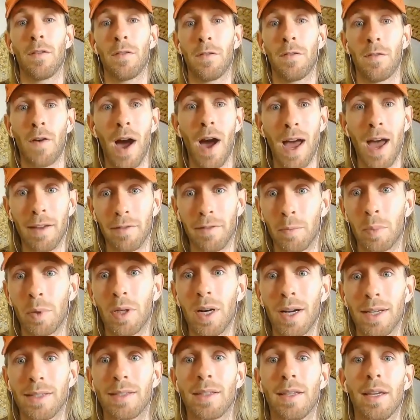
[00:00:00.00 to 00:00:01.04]

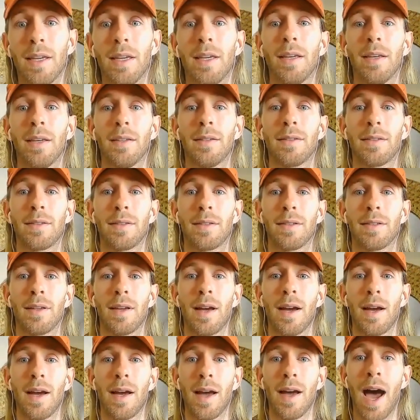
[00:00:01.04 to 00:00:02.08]
5+ years
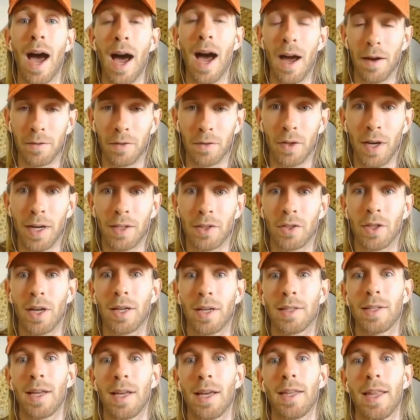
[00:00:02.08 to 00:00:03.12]
after I
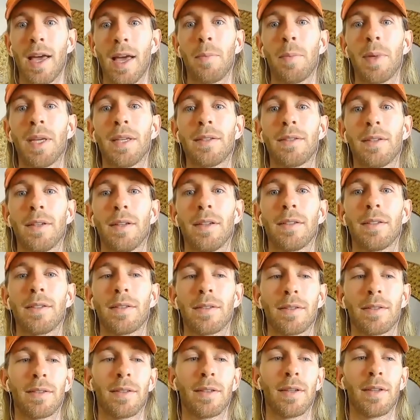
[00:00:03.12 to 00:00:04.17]
shut down that
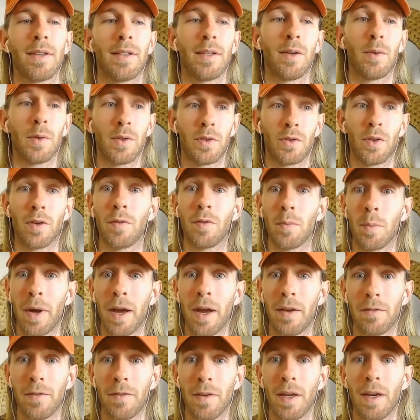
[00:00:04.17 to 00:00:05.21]
business that was driven by
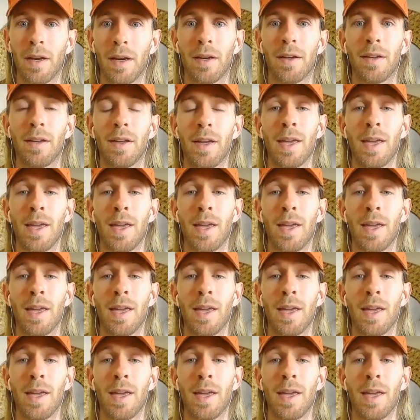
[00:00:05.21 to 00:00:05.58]
fear